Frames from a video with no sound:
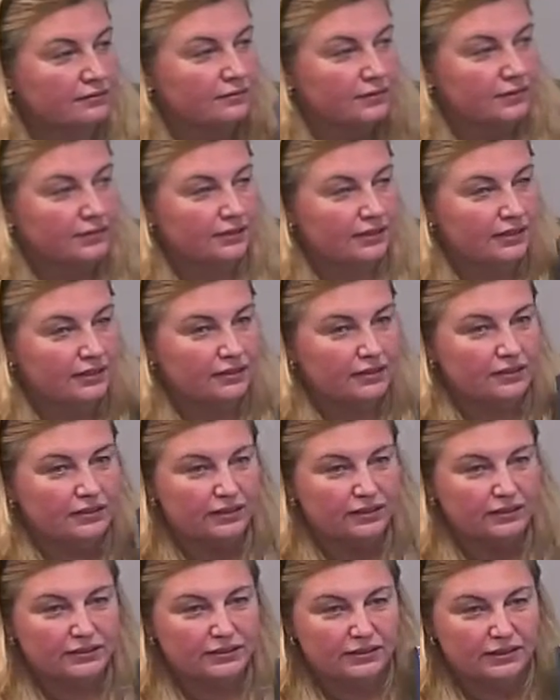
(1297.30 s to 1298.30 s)
the
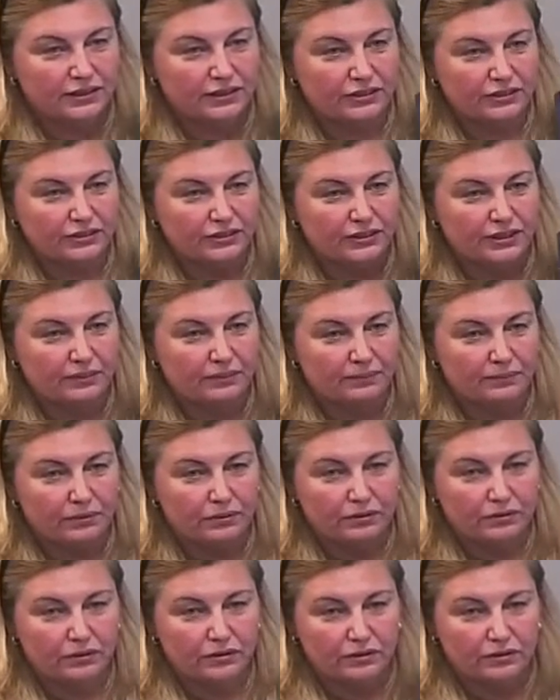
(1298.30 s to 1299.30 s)
United Nations
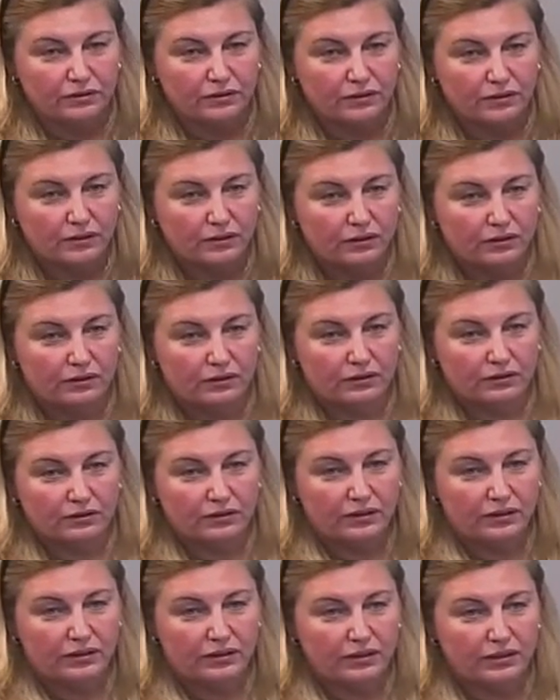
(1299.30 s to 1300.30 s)
Handbook
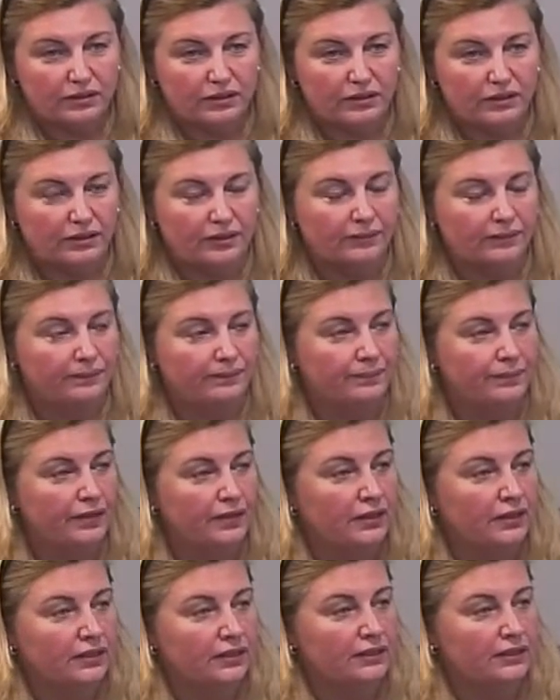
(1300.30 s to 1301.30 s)
on the
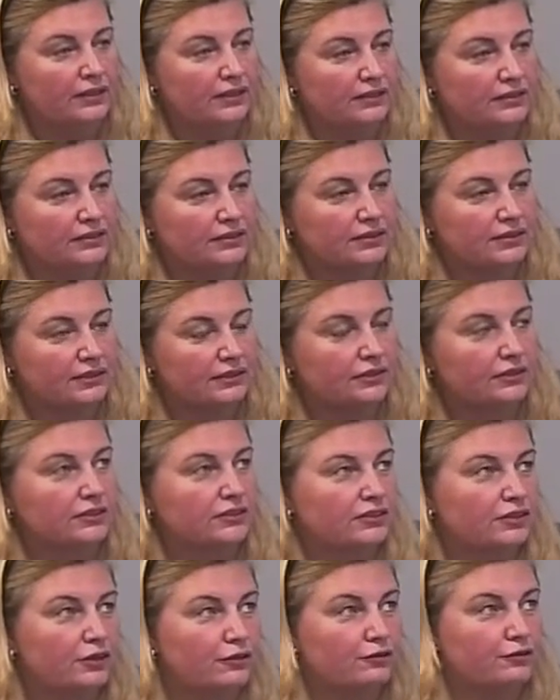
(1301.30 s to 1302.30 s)
United
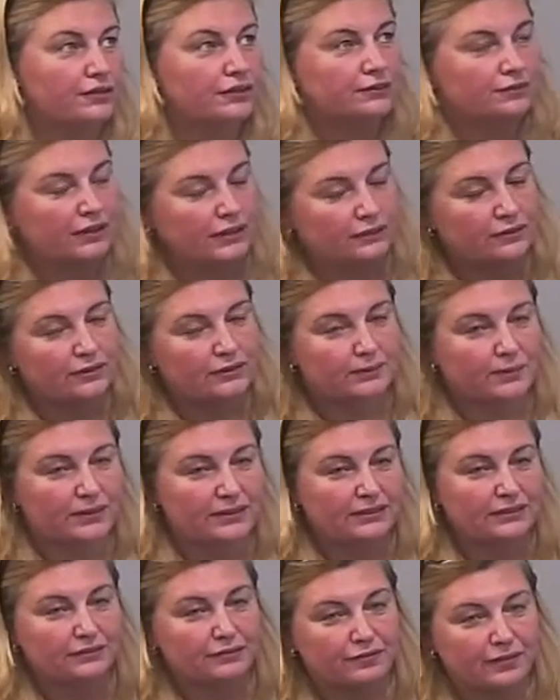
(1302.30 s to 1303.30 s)
Nations Office for Outer
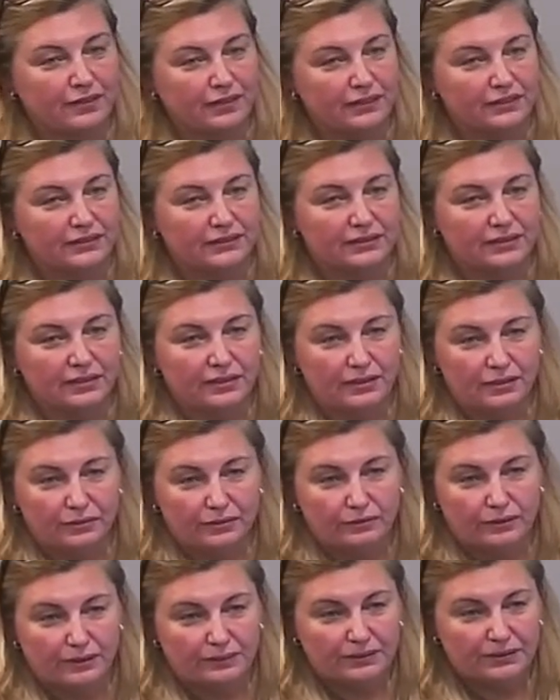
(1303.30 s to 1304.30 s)
Space Affairs
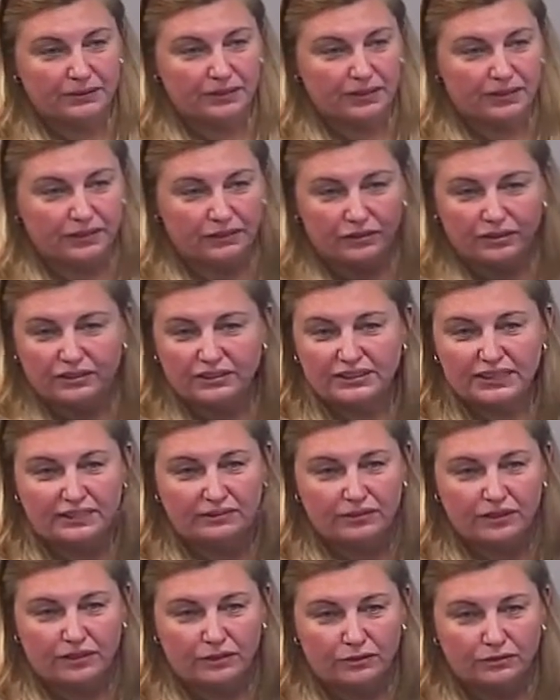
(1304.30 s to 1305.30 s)
website, and you can
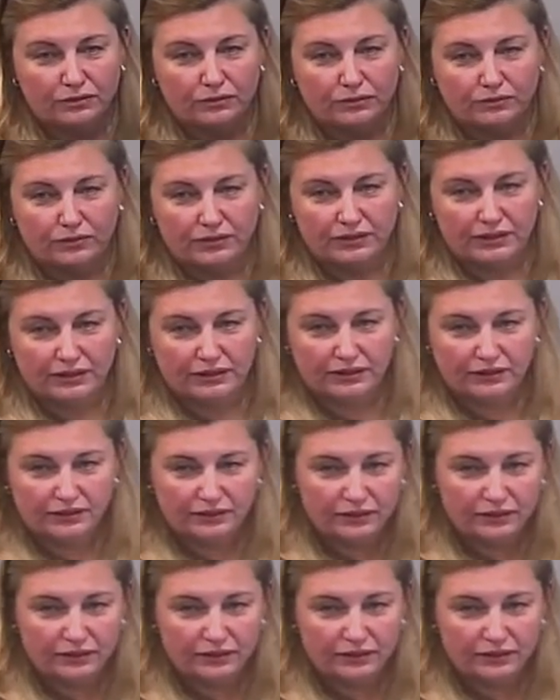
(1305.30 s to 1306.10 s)
download all the